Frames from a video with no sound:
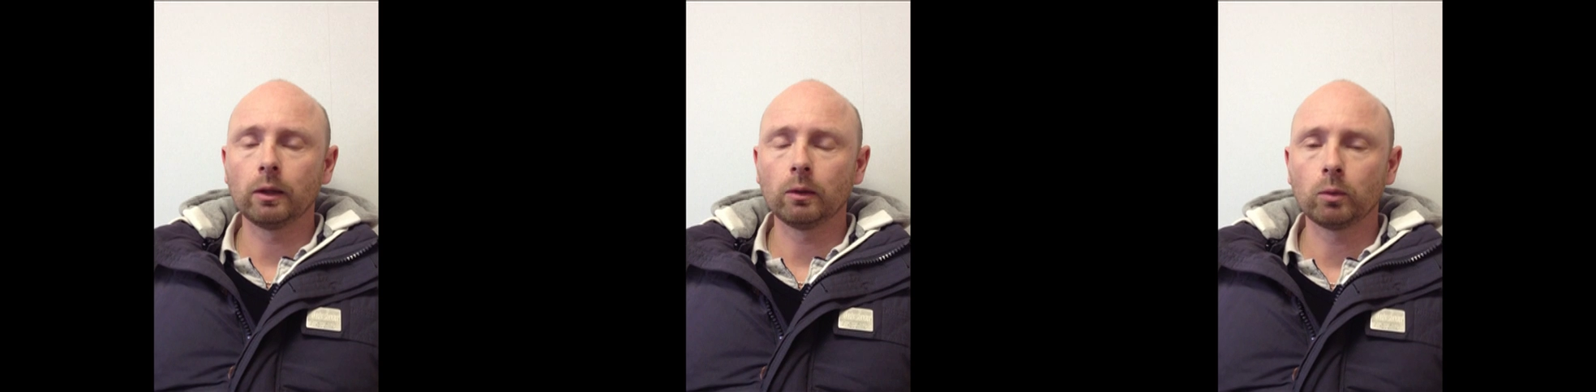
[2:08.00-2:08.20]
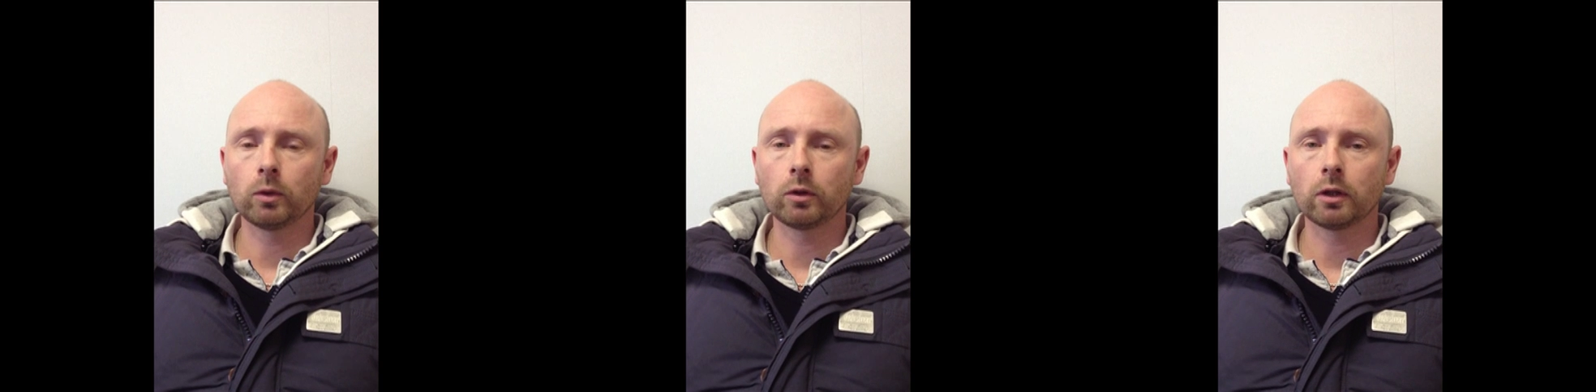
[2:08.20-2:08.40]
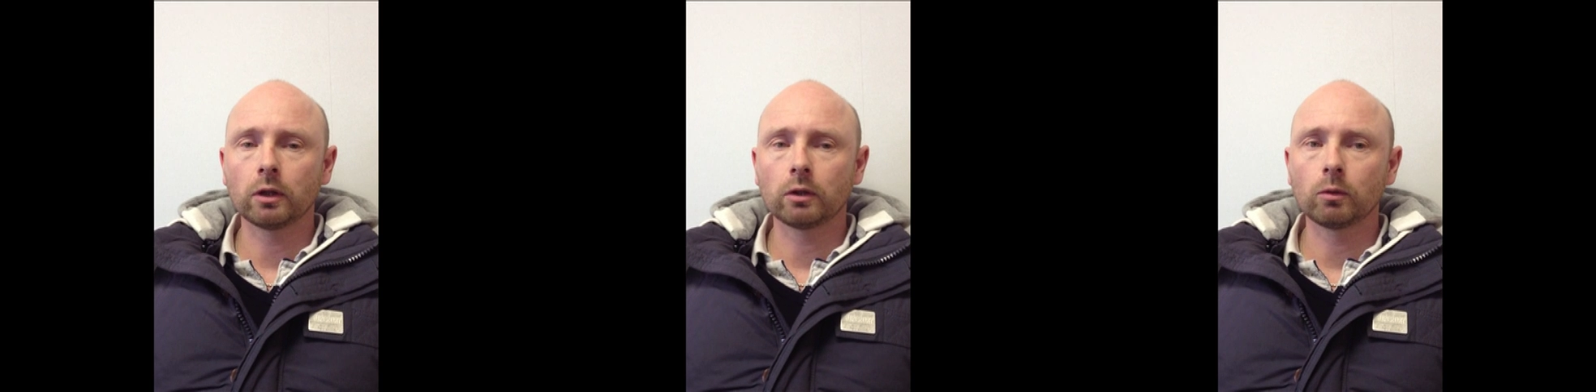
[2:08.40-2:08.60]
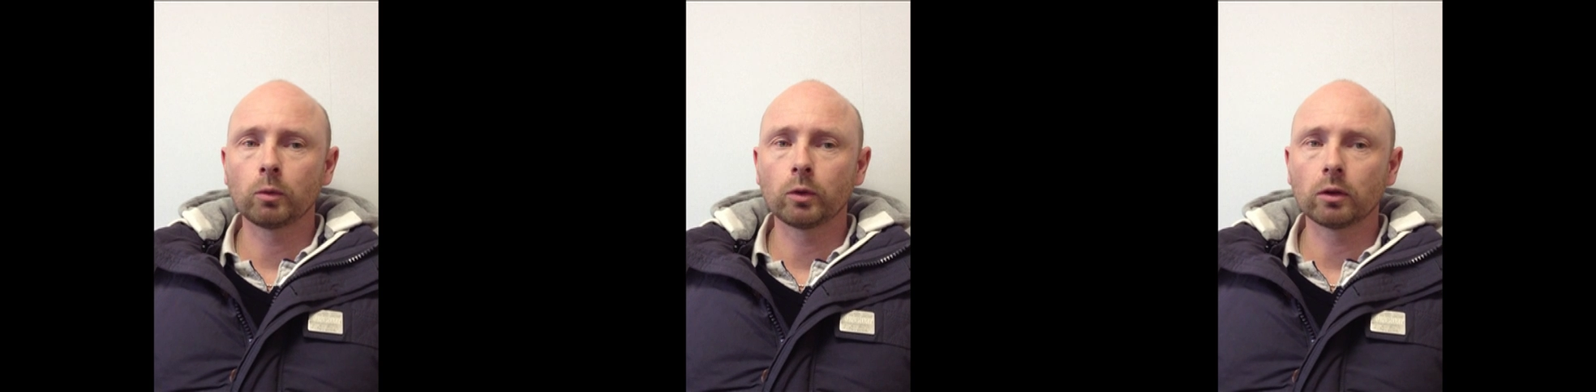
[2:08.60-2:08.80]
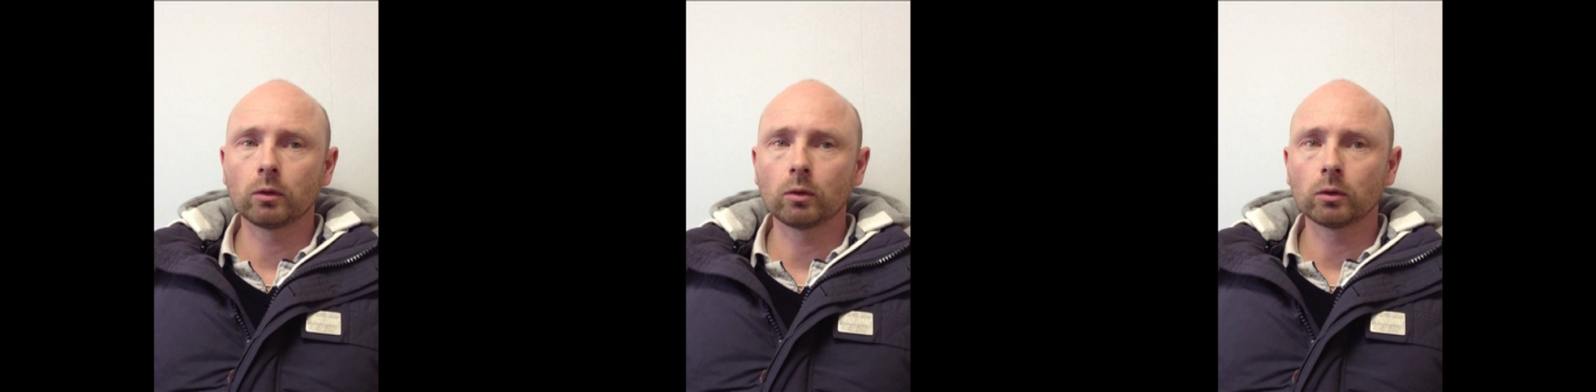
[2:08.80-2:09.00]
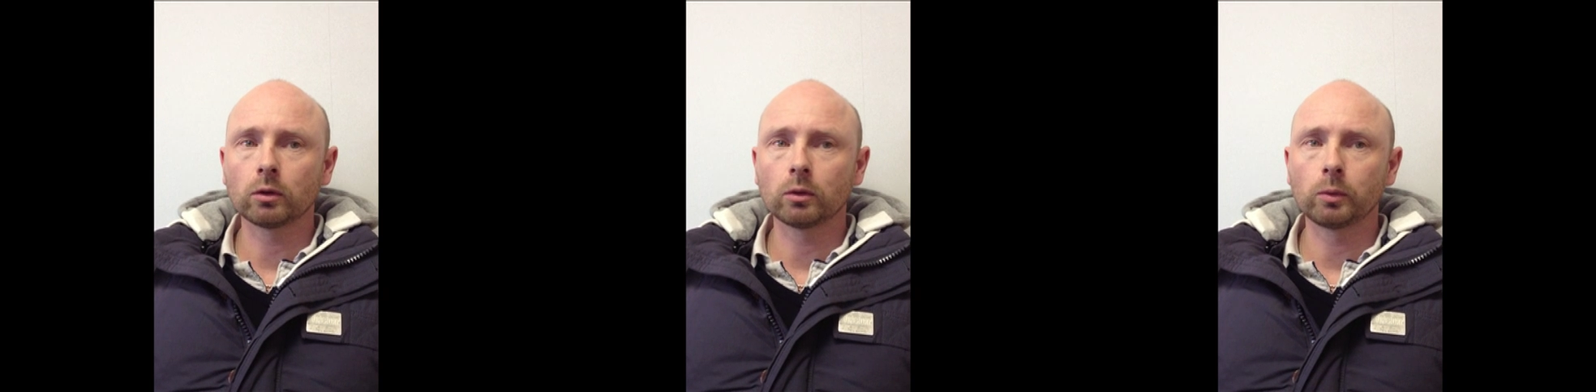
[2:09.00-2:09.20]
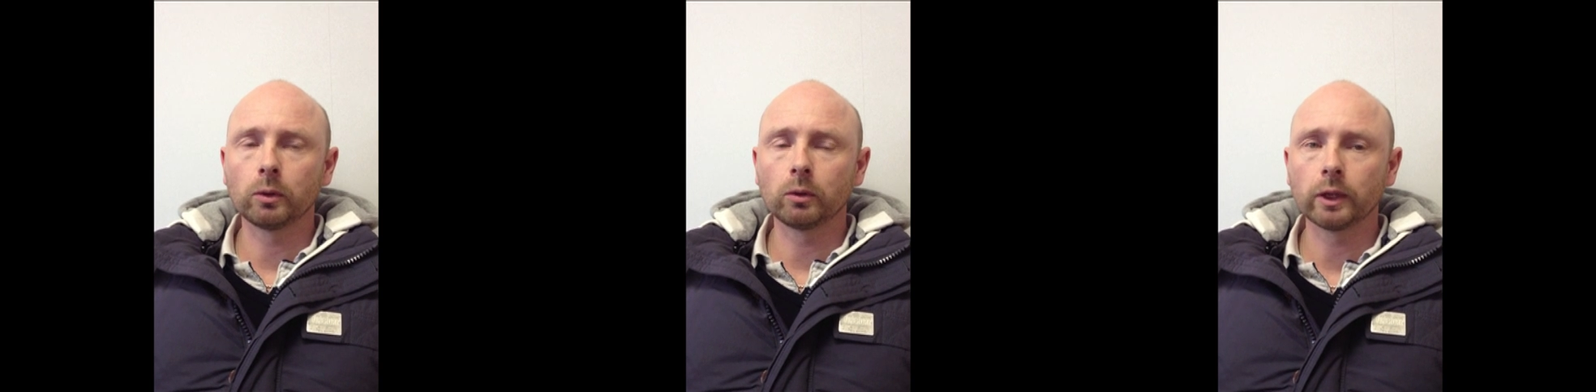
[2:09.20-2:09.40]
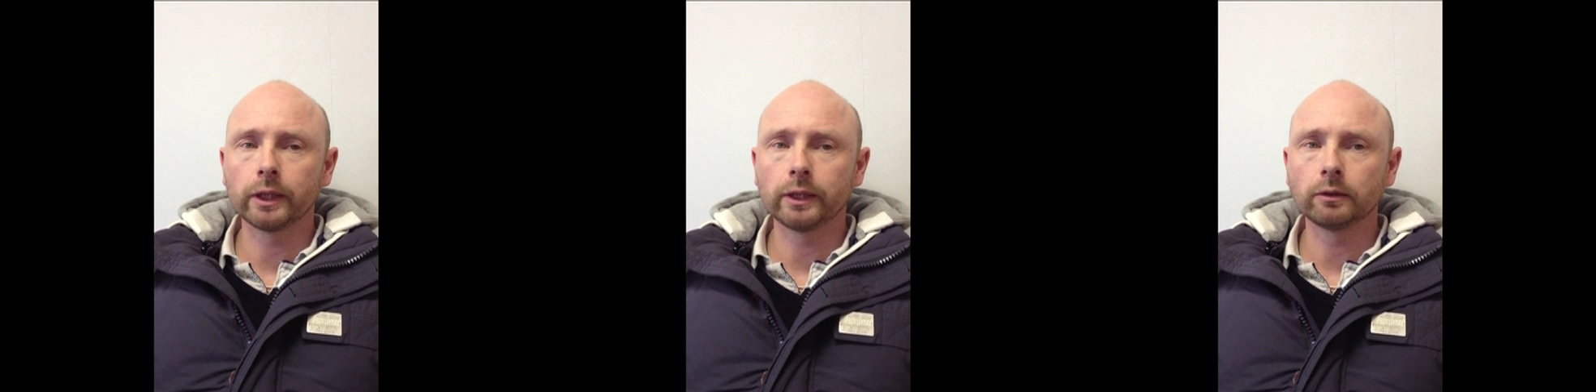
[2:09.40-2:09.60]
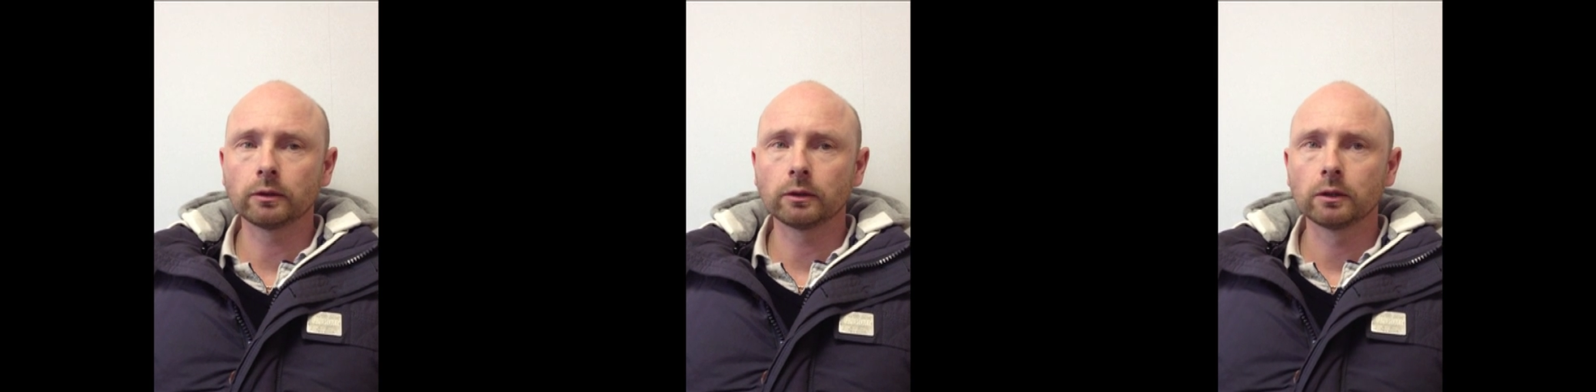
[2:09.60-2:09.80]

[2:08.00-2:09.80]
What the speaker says: With a Dr. Wheelwright.